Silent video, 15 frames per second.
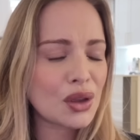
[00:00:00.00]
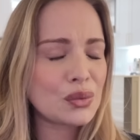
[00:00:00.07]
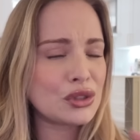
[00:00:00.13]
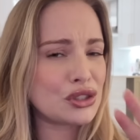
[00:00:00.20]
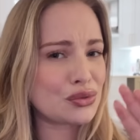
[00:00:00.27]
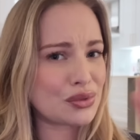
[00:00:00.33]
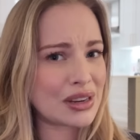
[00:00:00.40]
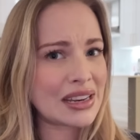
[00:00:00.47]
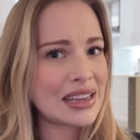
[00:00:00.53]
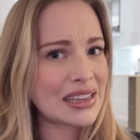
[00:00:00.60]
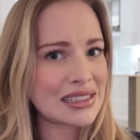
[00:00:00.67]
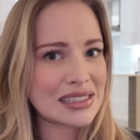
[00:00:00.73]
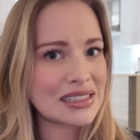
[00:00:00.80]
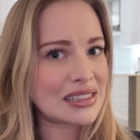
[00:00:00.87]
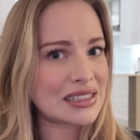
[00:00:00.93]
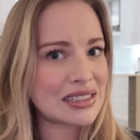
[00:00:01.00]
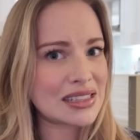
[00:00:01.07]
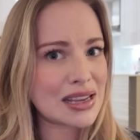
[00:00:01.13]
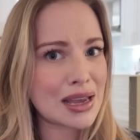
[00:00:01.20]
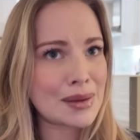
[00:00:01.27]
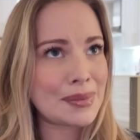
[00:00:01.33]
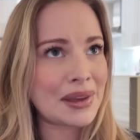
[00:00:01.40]
which really
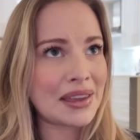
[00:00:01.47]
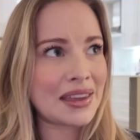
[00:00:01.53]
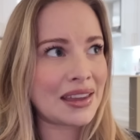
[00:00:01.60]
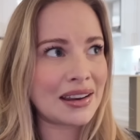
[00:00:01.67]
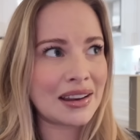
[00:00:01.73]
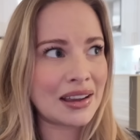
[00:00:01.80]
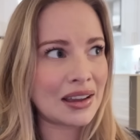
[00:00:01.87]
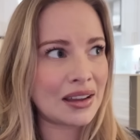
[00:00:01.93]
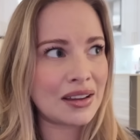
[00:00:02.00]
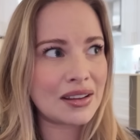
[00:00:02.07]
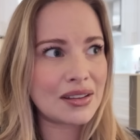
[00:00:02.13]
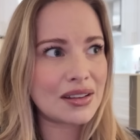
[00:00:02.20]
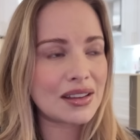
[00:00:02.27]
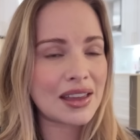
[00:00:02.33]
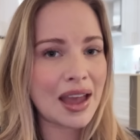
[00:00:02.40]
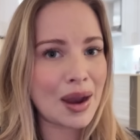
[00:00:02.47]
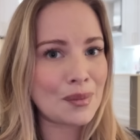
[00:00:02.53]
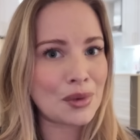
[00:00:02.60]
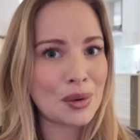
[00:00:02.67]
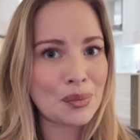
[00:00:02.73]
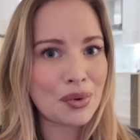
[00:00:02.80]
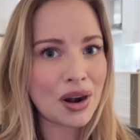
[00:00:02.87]
isn't a beginner
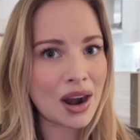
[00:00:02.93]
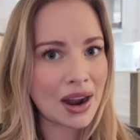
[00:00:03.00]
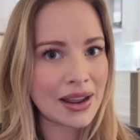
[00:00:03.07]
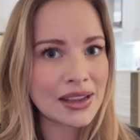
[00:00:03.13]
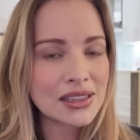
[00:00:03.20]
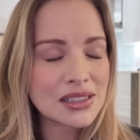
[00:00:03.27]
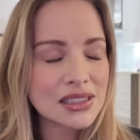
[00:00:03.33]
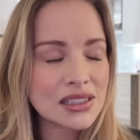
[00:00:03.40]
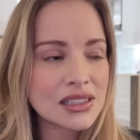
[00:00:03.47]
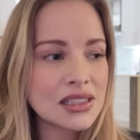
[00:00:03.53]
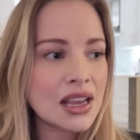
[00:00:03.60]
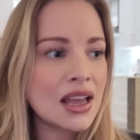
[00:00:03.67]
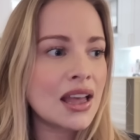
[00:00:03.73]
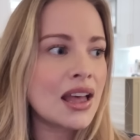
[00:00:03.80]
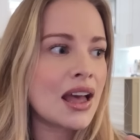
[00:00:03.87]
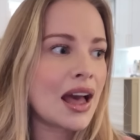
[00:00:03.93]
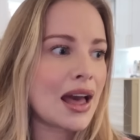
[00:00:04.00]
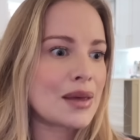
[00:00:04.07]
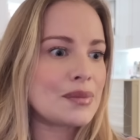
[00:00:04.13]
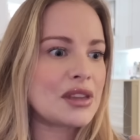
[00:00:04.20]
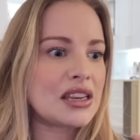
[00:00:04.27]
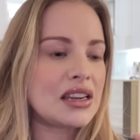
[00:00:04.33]
camera price.
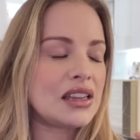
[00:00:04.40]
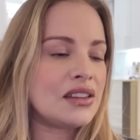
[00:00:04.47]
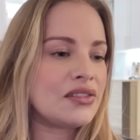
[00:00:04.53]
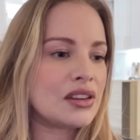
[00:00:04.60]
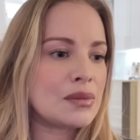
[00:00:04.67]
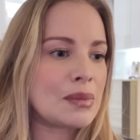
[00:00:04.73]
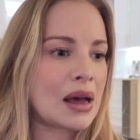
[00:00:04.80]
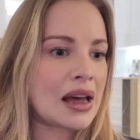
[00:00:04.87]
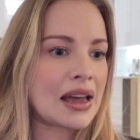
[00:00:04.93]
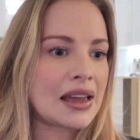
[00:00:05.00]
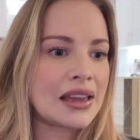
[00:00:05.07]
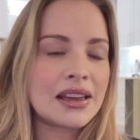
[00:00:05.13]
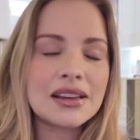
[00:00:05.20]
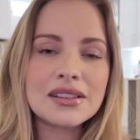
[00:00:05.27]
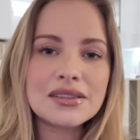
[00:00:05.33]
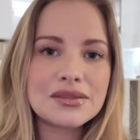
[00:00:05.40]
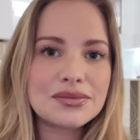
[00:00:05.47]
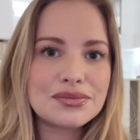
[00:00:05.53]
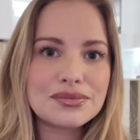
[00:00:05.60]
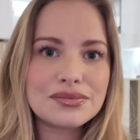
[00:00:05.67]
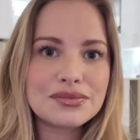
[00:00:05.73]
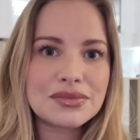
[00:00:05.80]
I mean, even my
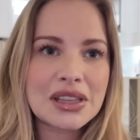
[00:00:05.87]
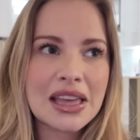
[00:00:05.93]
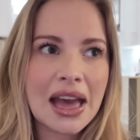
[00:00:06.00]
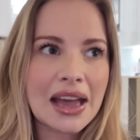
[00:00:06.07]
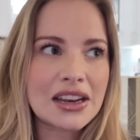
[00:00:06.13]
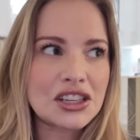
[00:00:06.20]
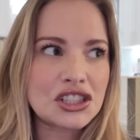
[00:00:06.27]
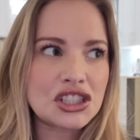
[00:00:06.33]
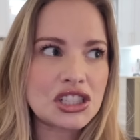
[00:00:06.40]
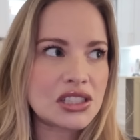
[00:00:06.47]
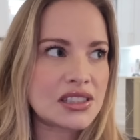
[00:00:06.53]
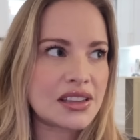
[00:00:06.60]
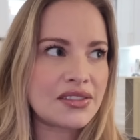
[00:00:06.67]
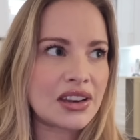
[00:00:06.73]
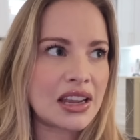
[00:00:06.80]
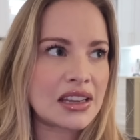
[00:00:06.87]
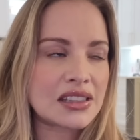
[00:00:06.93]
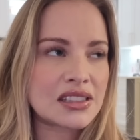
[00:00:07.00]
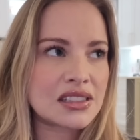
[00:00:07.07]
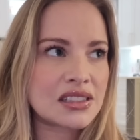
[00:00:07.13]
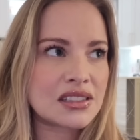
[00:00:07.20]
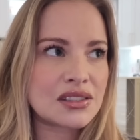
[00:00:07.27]
Canon
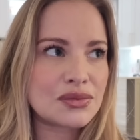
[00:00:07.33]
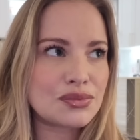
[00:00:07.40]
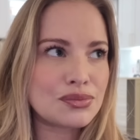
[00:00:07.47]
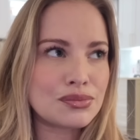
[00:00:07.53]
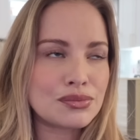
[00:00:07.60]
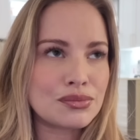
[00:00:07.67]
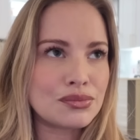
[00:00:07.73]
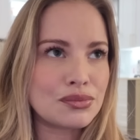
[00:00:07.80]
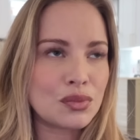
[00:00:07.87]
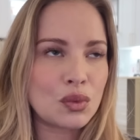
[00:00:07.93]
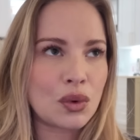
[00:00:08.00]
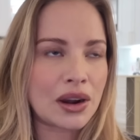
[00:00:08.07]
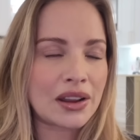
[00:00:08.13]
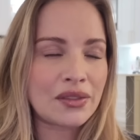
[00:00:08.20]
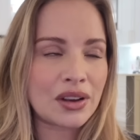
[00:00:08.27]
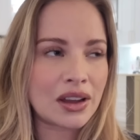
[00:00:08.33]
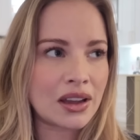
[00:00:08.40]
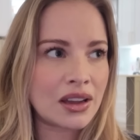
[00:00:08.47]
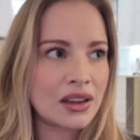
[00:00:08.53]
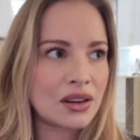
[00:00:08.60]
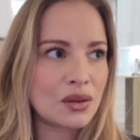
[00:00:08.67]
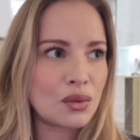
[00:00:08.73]
G7X
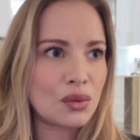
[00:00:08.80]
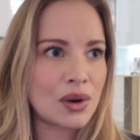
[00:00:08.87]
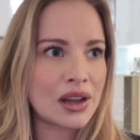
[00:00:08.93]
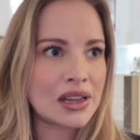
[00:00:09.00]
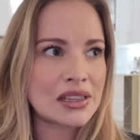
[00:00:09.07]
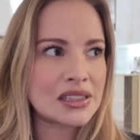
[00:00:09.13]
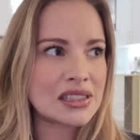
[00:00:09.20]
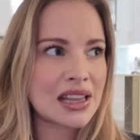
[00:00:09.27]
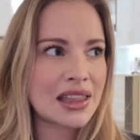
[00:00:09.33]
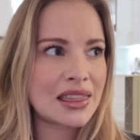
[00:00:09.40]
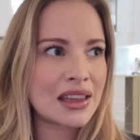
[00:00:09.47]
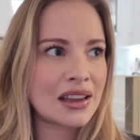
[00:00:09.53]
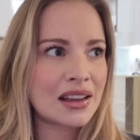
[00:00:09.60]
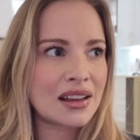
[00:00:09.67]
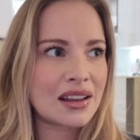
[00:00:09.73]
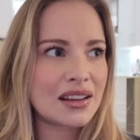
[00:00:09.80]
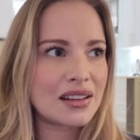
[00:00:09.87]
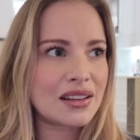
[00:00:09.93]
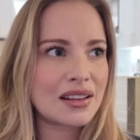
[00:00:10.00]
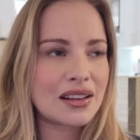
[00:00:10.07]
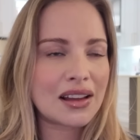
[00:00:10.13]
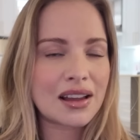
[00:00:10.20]
whatever was, I think,
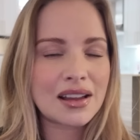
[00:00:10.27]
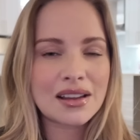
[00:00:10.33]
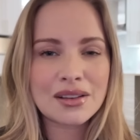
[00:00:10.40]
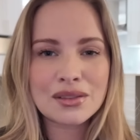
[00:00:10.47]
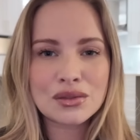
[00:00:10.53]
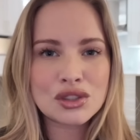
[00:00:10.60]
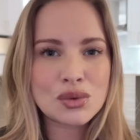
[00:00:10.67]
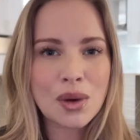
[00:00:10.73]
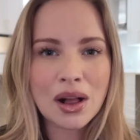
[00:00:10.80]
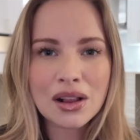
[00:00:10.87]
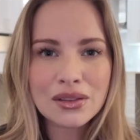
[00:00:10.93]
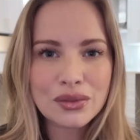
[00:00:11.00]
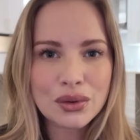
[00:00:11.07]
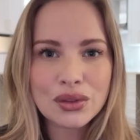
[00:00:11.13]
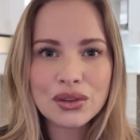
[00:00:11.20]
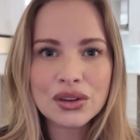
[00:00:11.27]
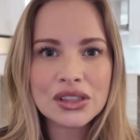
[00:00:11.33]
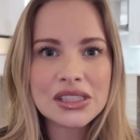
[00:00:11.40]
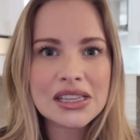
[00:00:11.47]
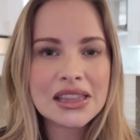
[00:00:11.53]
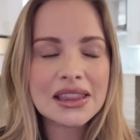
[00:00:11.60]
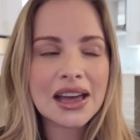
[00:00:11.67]
$12,000 or
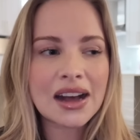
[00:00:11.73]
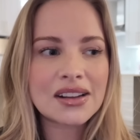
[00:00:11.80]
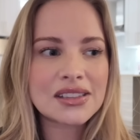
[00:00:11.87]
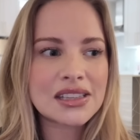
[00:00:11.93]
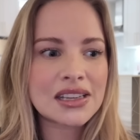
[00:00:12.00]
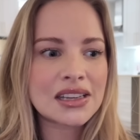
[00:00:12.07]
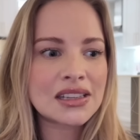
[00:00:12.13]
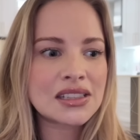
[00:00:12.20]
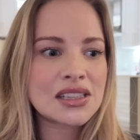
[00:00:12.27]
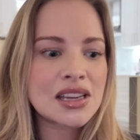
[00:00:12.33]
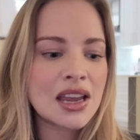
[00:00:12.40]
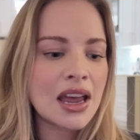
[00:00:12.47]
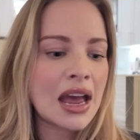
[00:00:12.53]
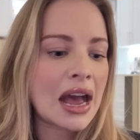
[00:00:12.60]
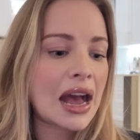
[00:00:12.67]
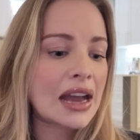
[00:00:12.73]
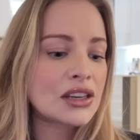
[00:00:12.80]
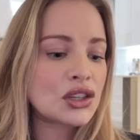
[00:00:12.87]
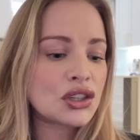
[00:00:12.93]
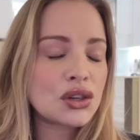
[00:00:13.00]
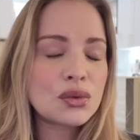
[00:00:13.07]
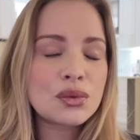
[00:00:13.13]
$13,000. I
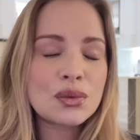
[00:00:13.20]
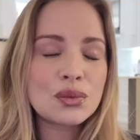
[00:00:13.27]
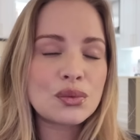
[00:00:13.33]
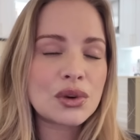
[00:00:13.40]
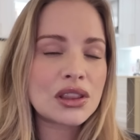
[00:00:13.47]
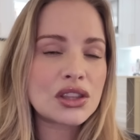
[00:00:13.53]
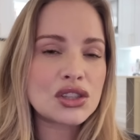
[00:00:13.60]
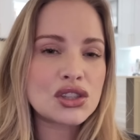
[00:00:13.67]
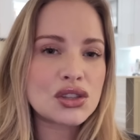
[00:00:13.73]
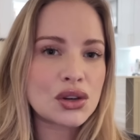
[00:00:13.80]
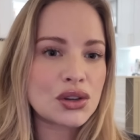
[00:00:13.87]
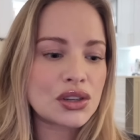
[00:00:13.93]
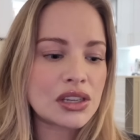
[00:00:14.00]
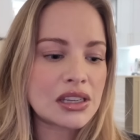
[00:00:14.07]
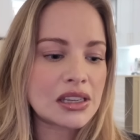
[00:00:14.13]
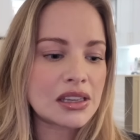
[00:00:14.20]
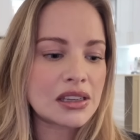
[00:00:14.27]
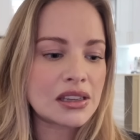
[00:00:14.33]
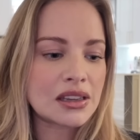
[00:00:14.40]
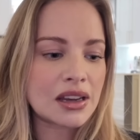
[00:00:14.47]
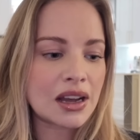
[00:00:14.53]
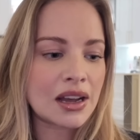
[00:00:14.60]
don't know what the
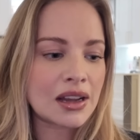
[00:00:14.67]
Sony